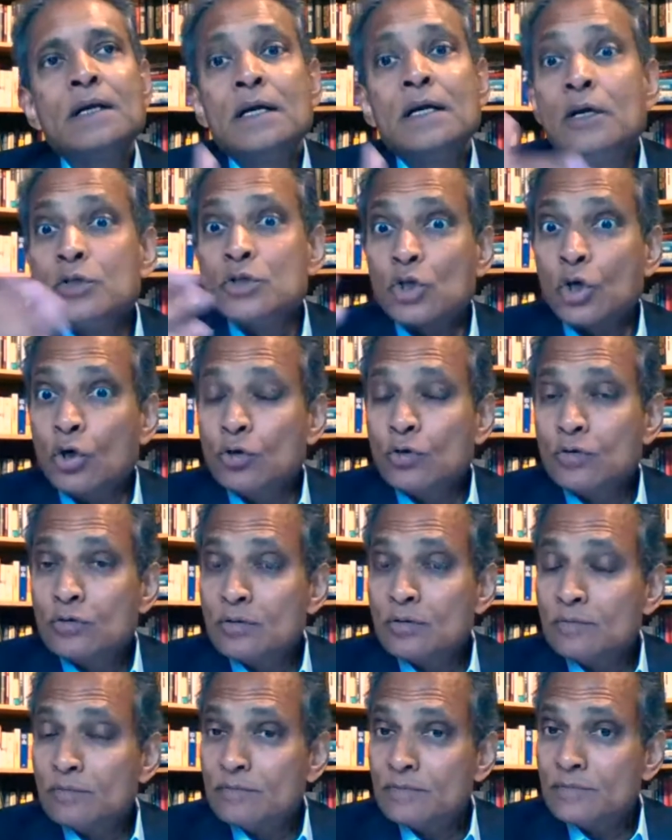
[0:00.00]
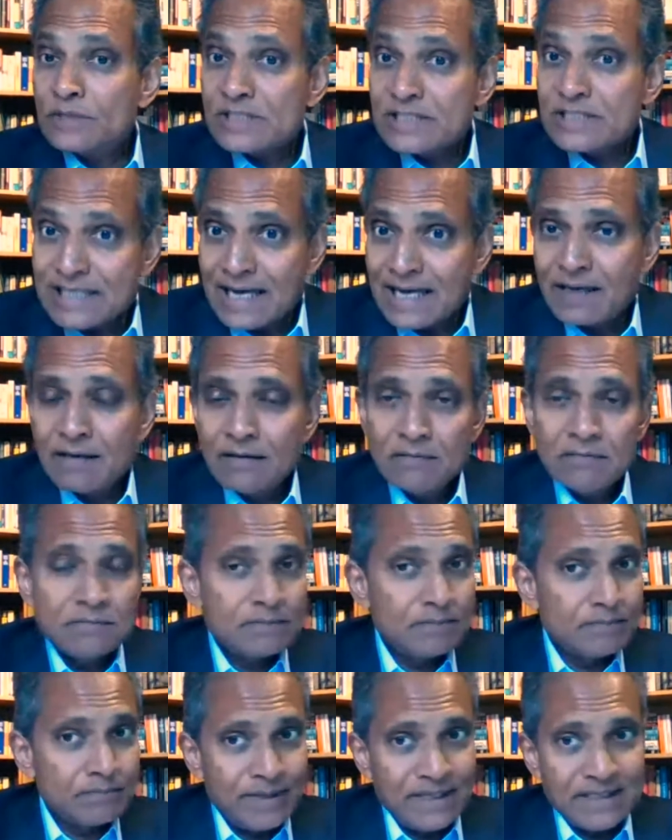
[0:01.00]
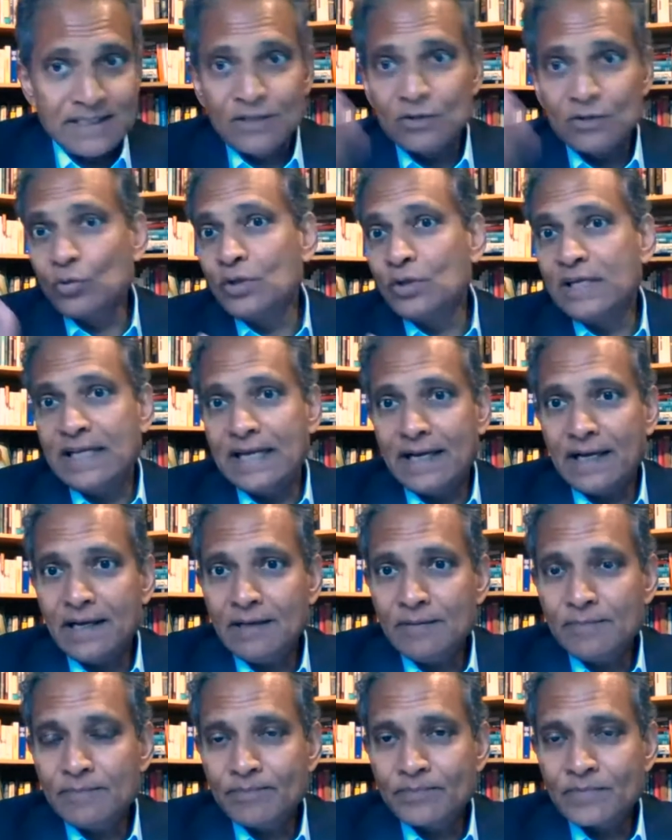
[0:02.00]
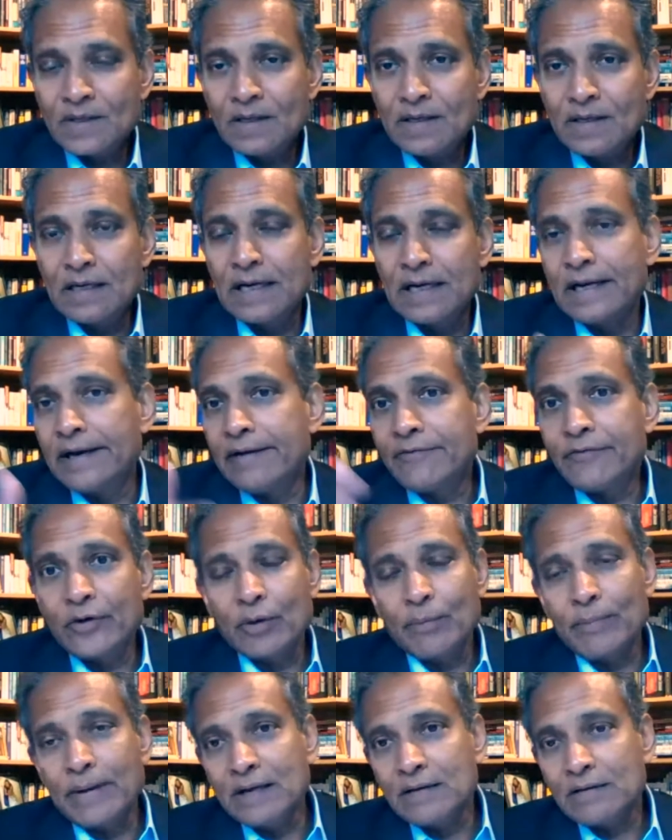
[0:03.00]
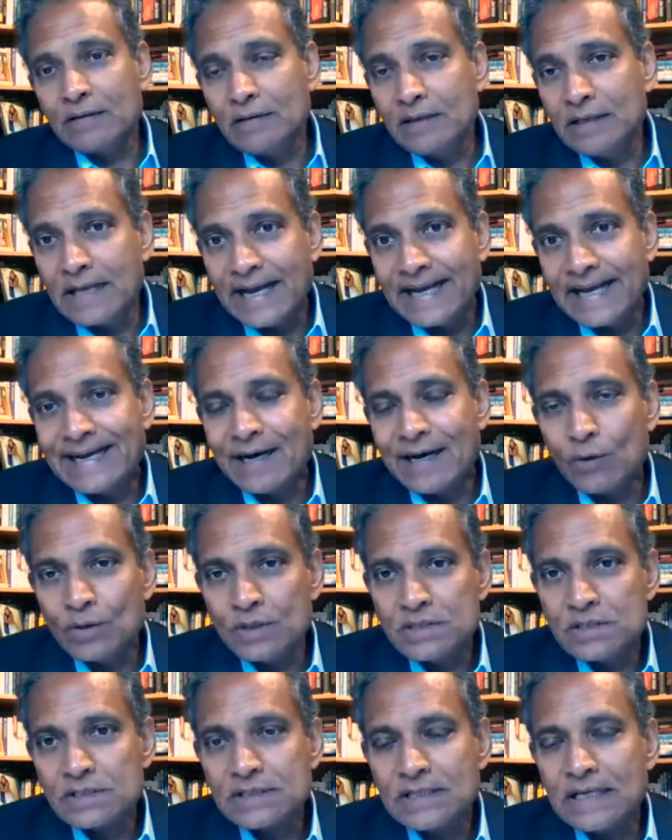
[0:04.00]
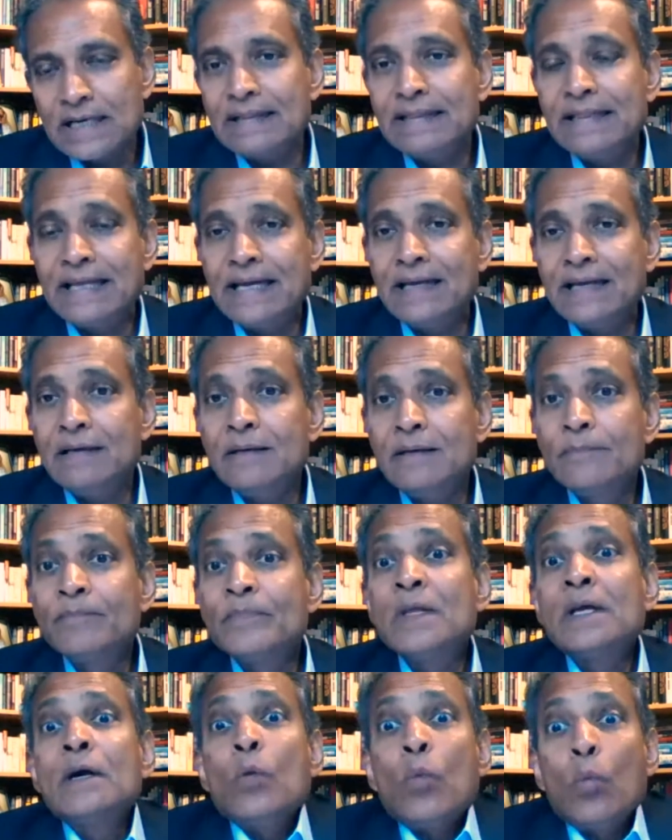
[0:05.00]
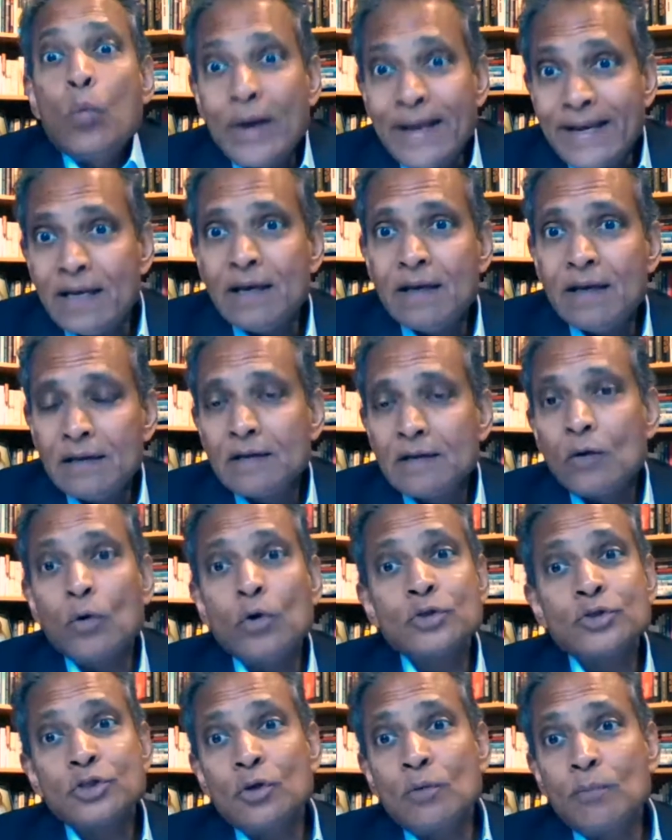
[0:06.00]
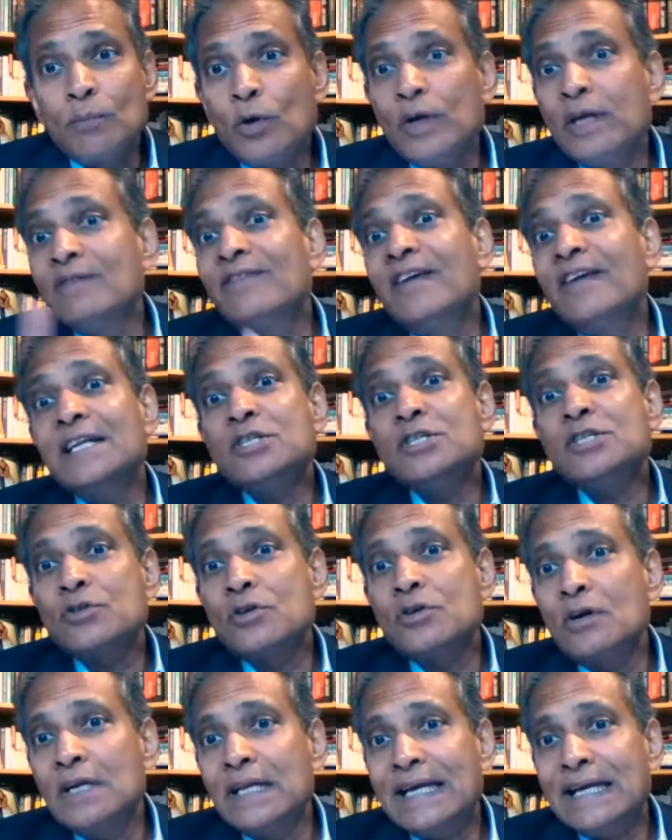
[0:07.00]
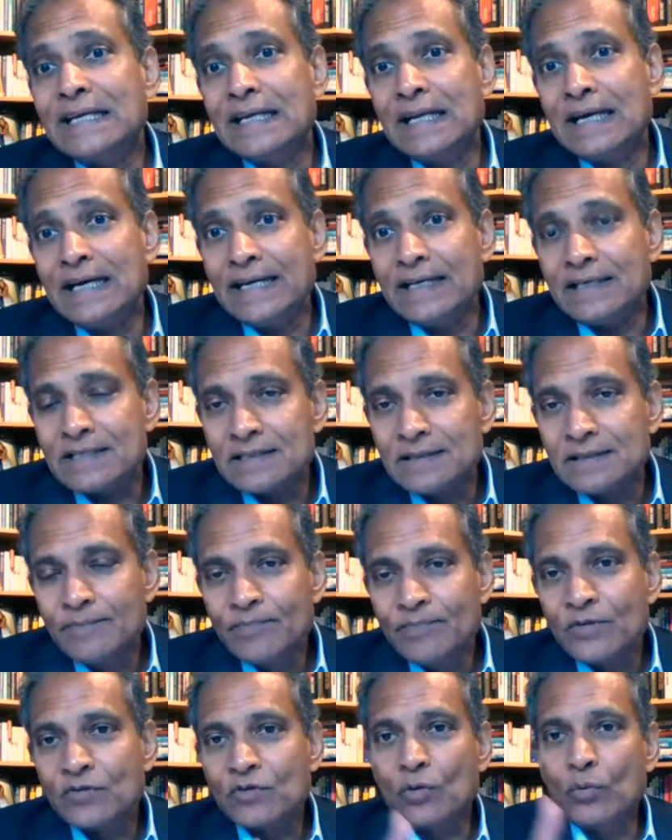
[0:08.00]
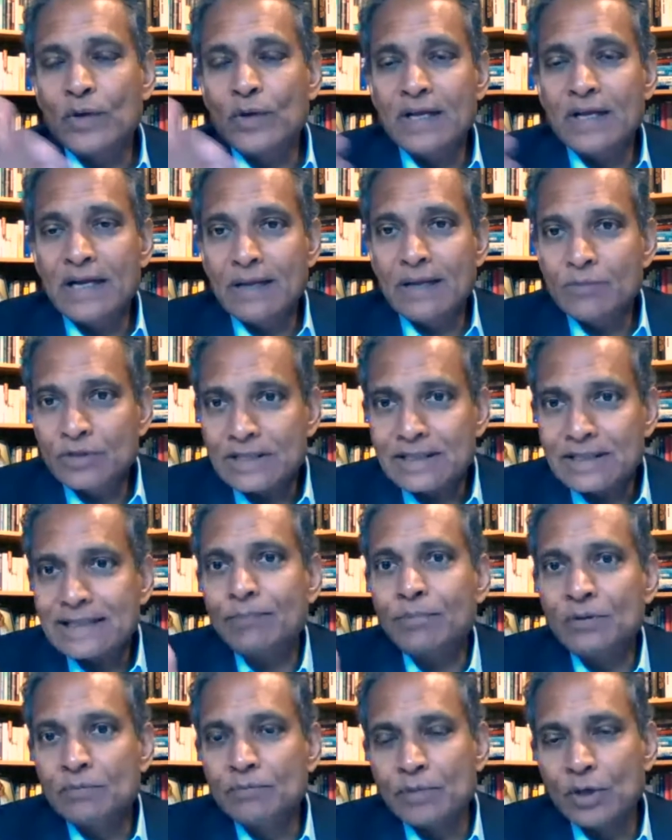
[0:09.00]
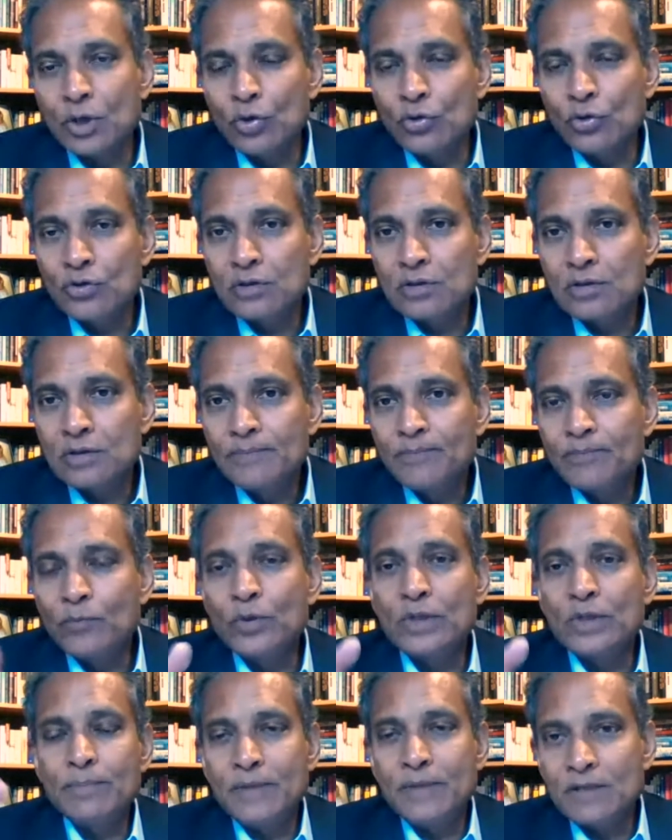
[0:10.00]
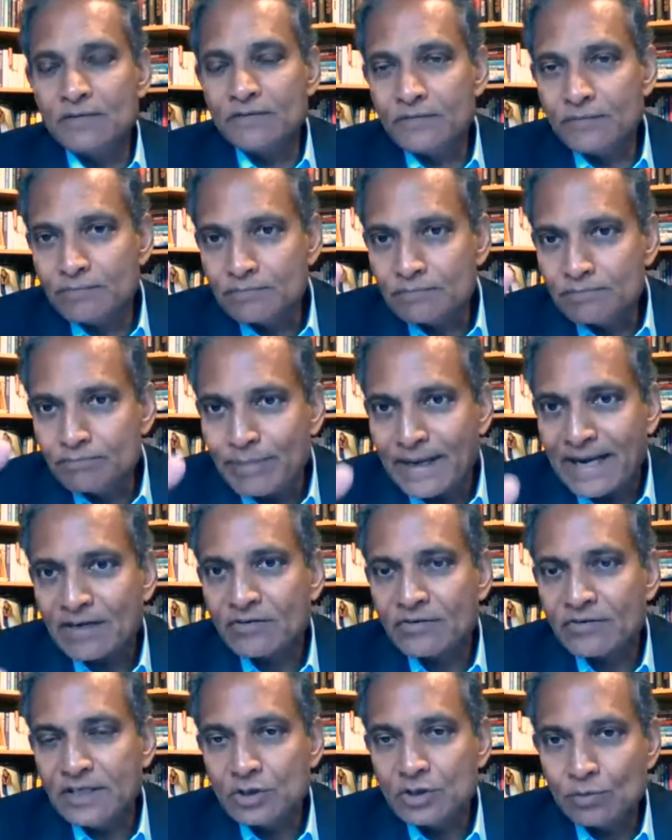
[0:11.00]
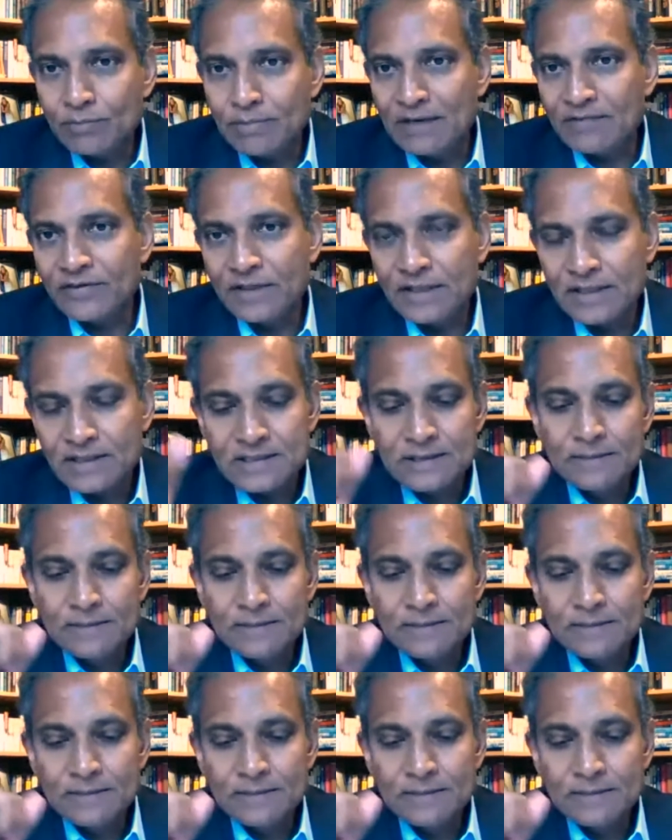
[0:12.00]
So sun beating through the day, for about 9 hours, and then wind also blowing very strongly at night. So we are able to couple both with a bit of battery to buffer it.